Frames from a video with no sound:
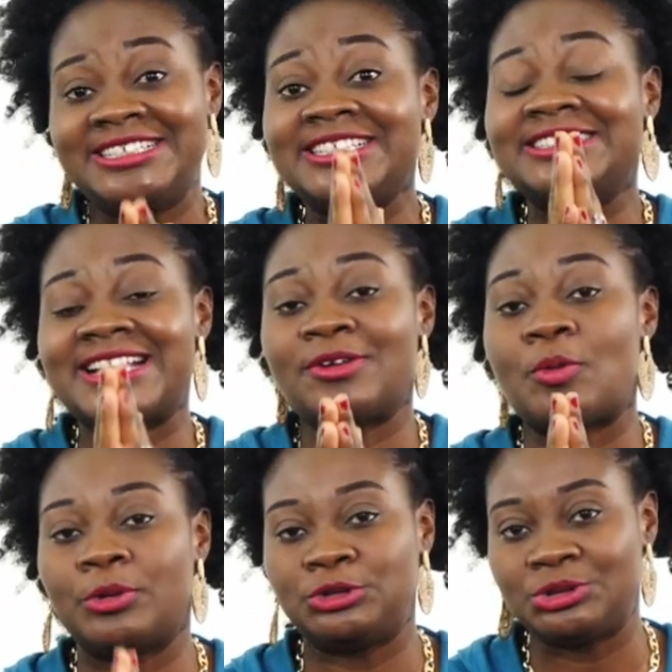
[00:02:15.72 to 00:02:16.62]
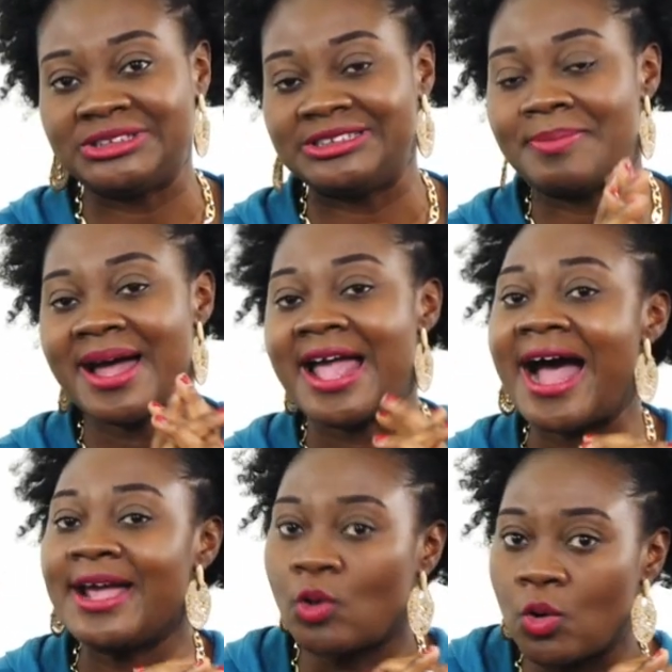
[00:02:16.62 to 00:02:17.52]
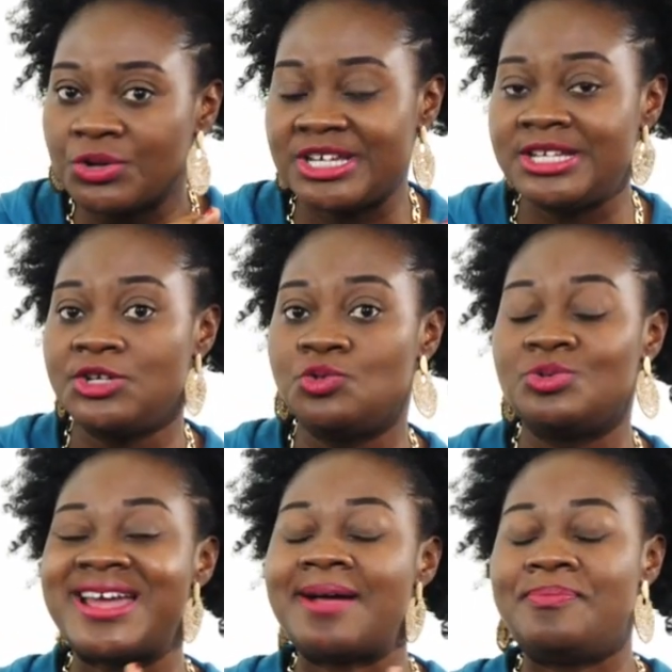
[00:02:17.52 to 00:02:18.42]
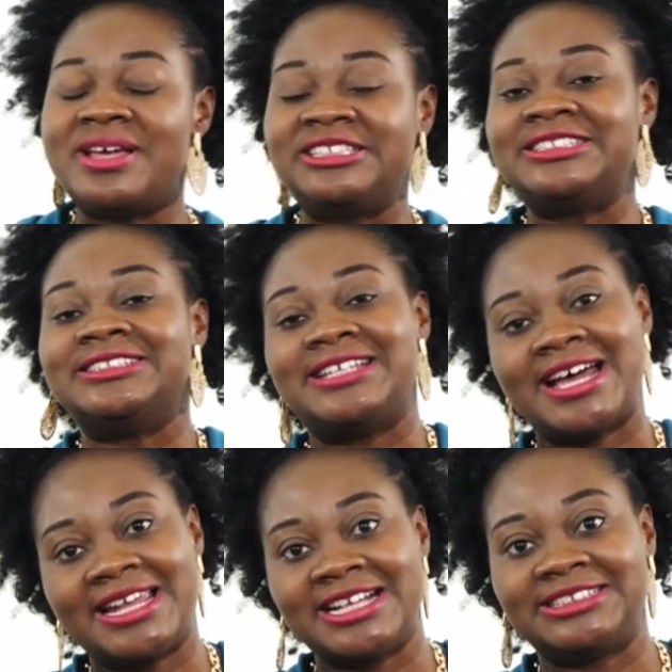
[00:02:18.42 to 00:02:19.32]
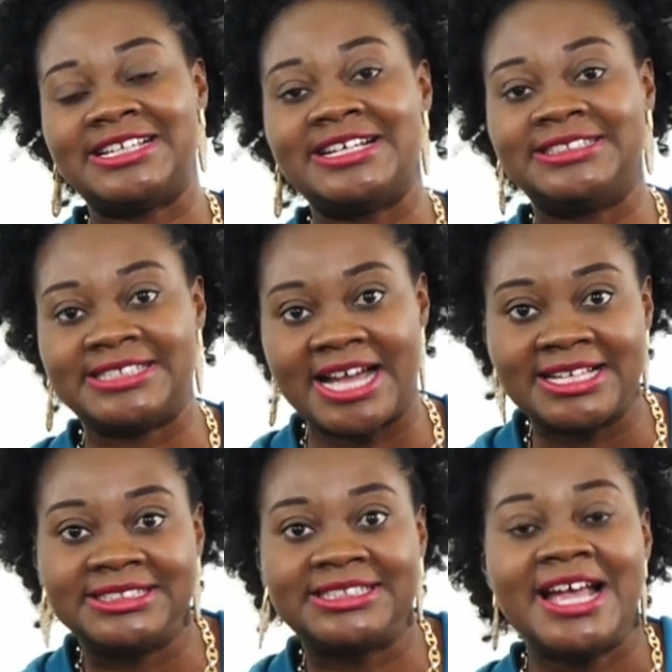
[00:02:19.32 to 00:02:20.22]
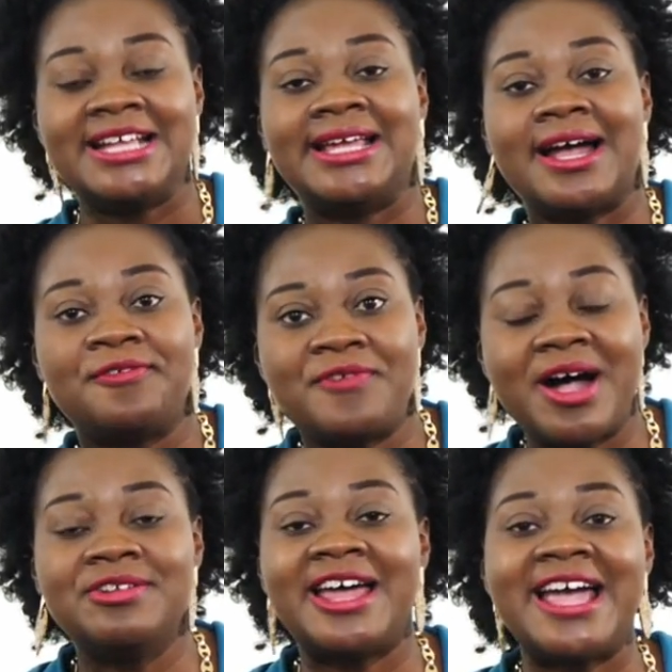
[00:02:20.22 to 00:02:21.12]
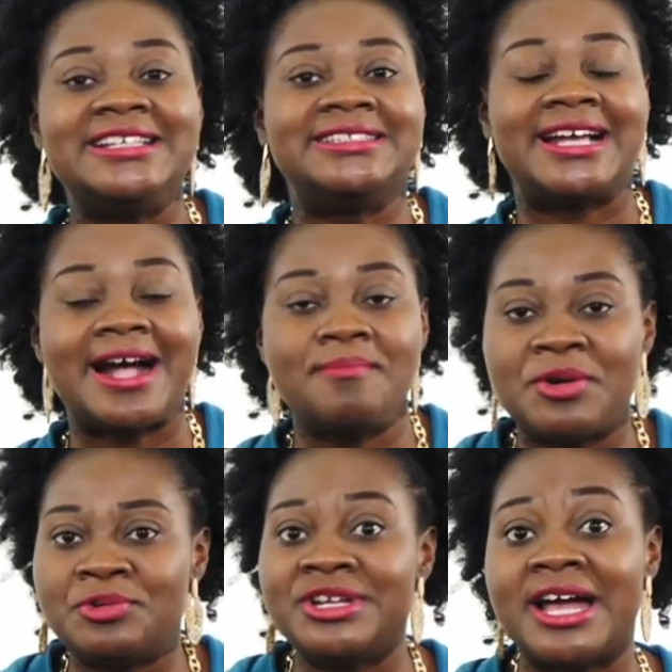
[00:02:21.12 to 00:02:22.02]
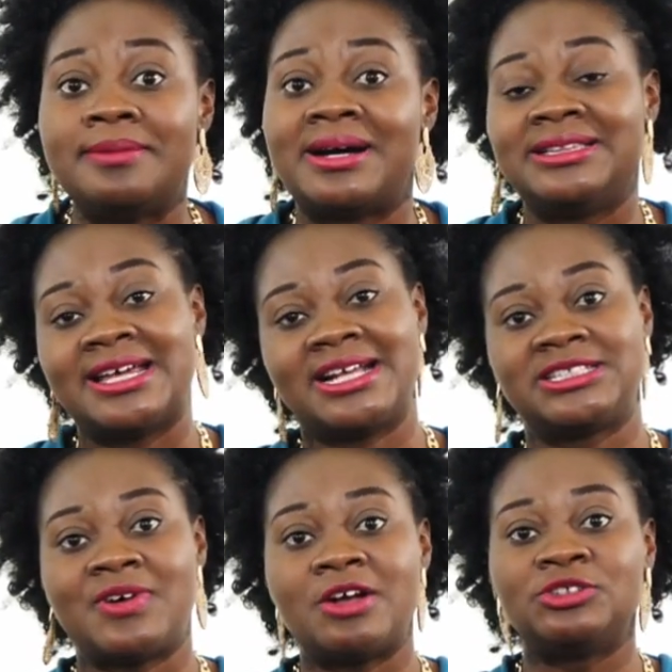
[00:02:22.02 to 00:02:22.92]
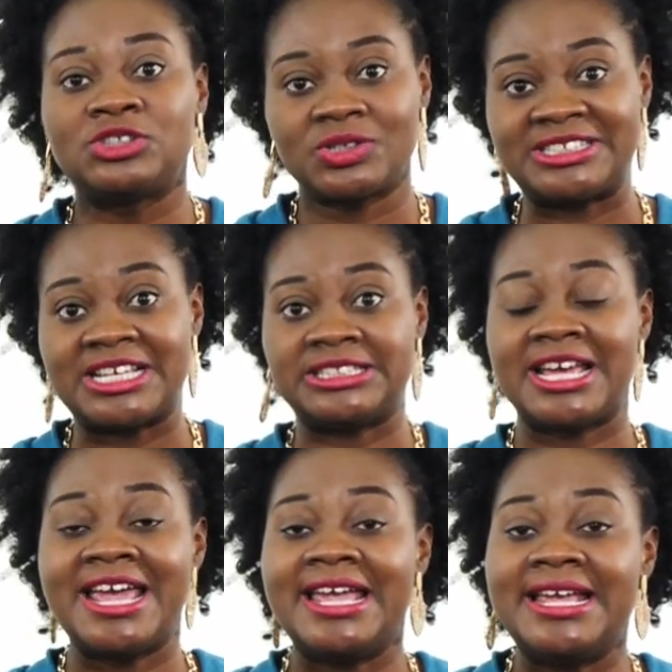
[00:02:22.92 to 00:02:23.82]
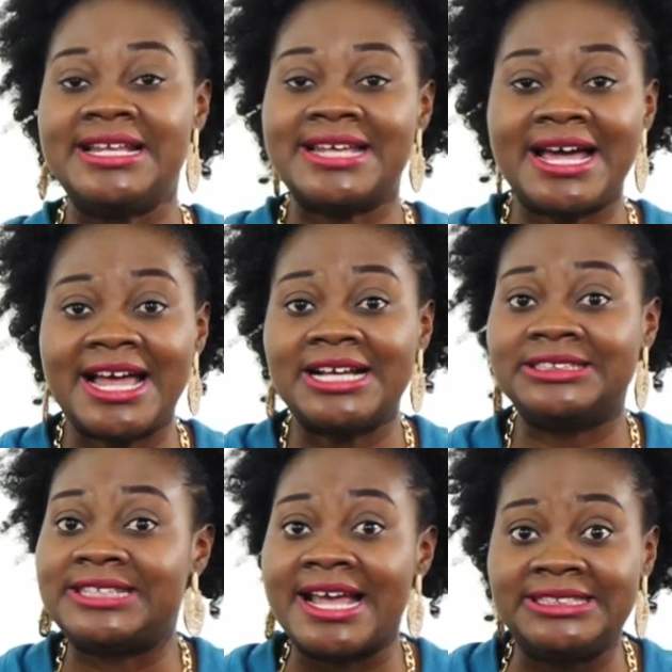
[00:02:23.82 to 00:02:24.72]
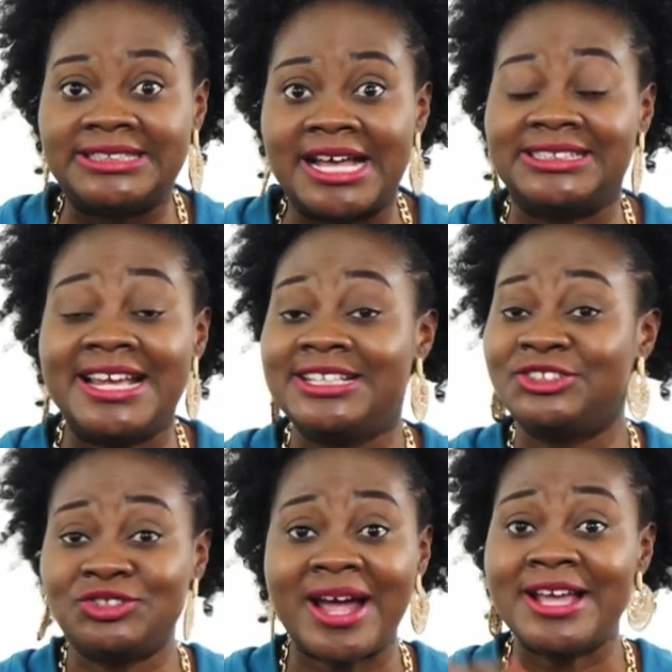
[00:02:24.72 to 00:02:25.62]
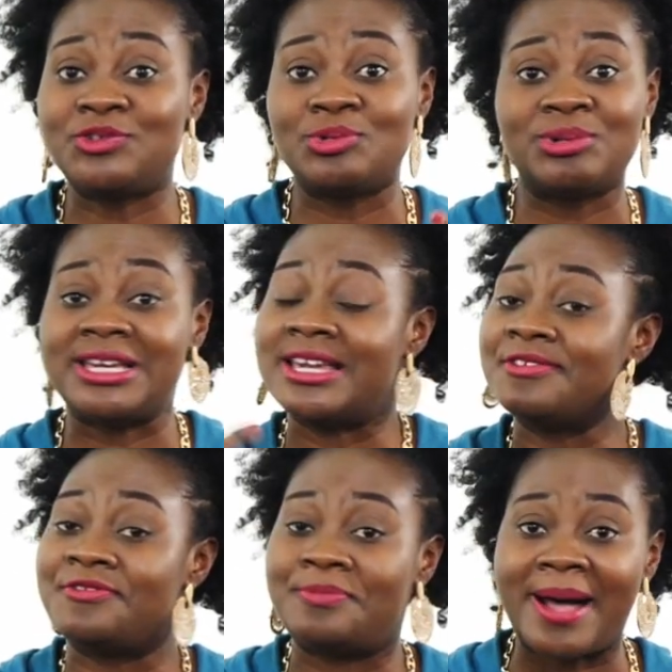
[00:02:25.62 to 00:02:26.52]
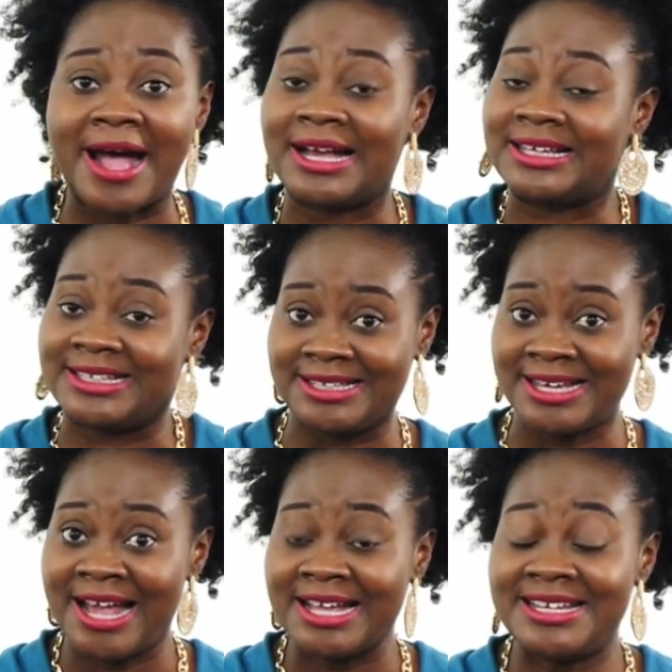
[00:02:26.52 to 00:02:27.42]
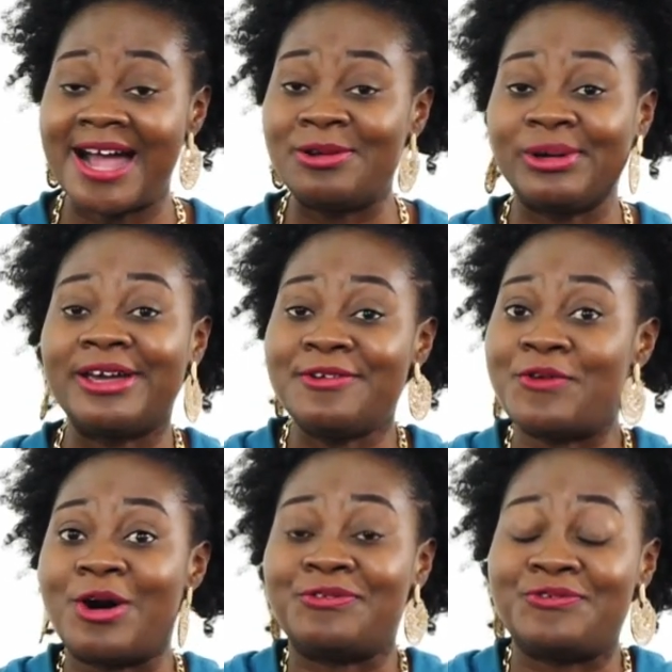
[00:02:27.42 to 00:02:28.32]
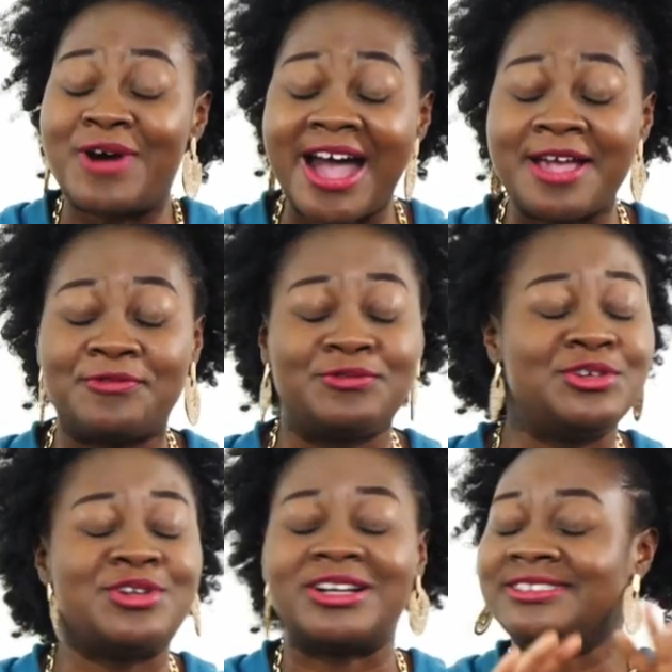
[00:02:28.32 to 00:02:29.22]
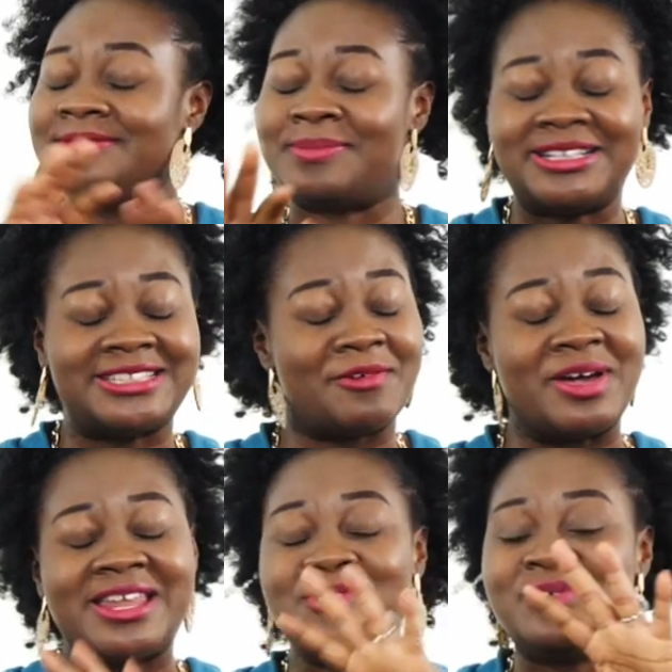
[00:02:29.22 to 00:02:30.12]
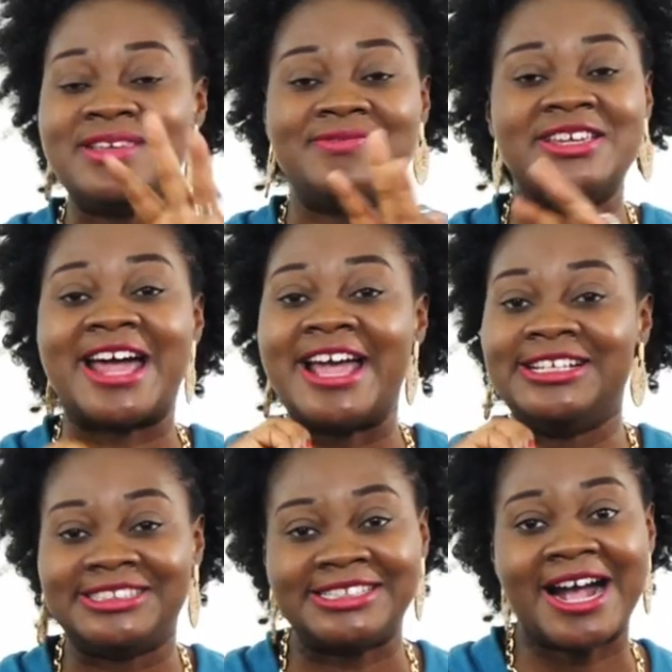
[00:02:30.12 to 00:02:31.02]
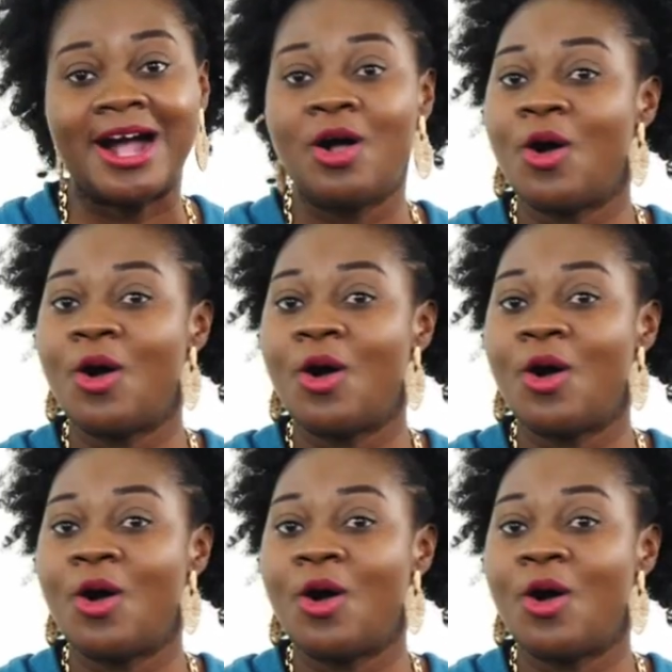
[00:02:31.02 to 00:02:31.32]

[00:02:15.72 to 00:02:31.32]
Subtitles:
This is an opportunity by iCode.edu. They are based in Dallas, Texas. Their founder is a Cameroonian man that has found success in Dallas, Texas, and is trying to give back. They are looking for 5. It doesn't matter whether you live in Nigeria